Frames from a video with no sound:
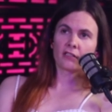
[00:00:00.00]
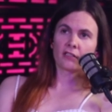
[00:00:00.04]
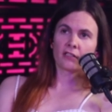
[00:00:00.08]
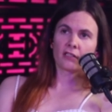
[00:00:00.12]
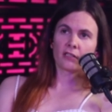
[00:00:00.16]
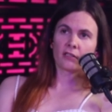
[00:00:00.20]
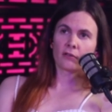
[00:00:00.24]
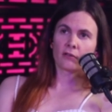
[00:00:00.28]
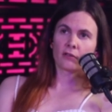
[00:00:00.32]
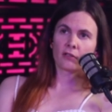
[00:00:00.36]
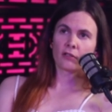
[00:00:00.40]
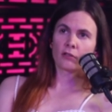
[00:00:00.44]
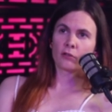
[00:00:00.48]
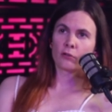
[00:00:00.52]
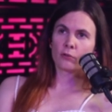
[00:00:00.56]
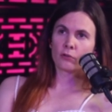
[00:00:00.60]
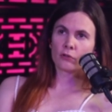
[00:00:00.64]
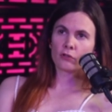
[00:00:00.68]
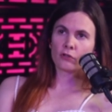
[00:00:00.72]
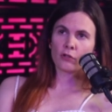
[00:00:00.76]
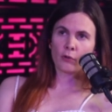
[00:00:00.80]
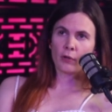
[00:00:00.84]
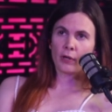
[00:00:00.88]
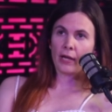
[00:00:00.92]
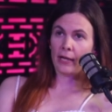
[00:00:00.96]
and who's
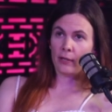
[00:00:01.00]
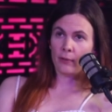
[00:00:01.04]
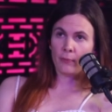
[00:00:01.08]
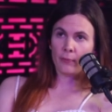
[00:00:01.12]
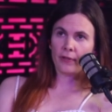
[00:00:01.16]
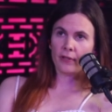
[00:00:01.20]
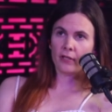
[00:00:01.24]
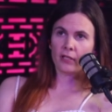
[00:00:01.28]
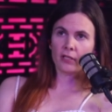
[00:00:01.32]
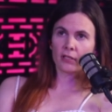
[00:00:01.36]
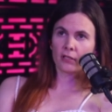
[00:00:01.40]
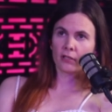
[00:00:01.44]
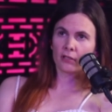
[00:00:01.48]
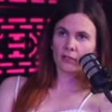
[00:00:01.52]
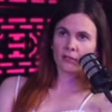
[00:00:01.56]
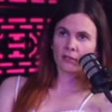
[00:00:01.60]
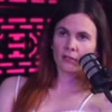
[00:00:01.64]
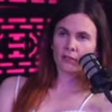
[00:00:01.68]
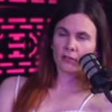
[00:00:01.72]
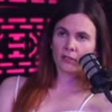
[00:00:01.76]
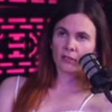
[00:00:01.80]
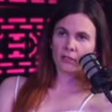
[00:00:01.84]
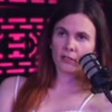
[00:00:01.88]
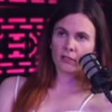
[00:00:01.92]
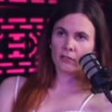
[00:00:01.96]
okay with it.
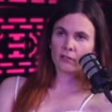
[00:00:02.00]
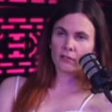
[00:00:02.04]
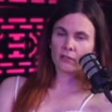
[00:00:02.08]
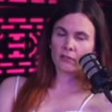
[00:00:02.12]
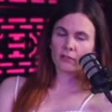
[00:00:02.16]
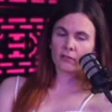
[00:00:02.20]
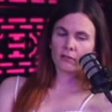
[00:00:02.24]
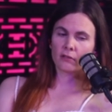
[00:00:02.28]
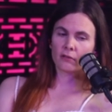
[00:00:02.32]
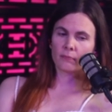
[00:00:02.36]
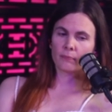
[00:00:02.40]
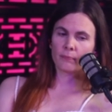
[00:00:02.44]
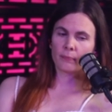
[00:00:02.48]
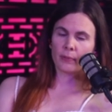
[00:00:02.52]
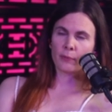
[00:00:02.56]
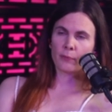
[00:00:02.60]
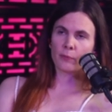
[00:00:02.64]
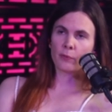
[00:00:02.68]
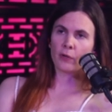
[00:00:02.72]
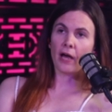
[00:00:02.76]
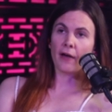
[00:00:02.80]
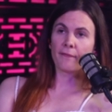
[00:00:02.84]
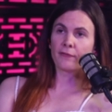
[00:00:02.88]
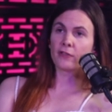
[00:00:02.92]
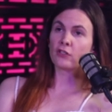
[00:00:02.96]
It's, but we'll
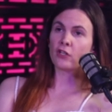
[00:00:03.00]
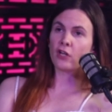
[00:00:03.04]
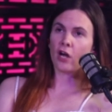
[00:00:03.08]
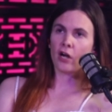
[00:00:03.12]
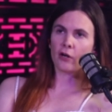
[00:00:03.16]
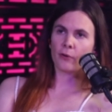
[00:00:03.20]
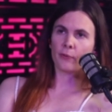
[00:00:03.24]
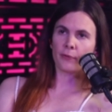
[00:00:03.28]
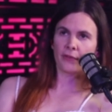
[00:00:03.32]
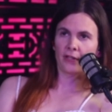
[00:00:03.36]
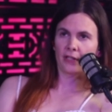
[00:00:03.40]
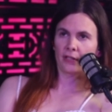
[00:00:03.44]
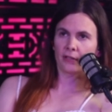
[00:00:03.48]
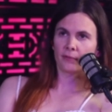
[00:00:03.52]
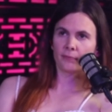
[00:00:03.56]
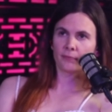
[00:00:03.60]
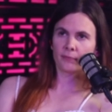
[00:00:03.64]
have to talk with them.